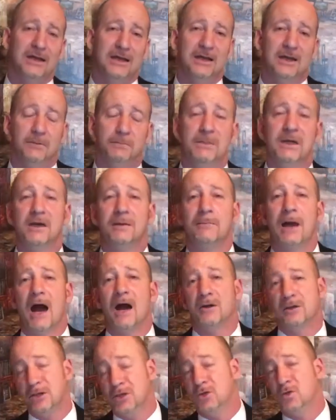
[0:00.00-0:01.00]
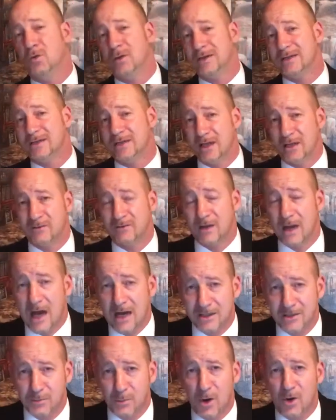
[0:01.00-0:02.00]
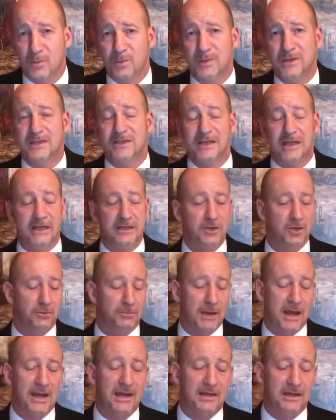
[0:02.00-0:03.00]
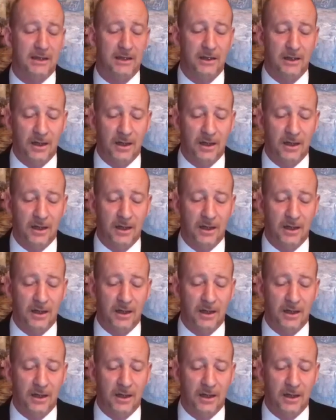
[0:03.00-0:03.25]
It'll be about you instead of God's purpose, and you'll make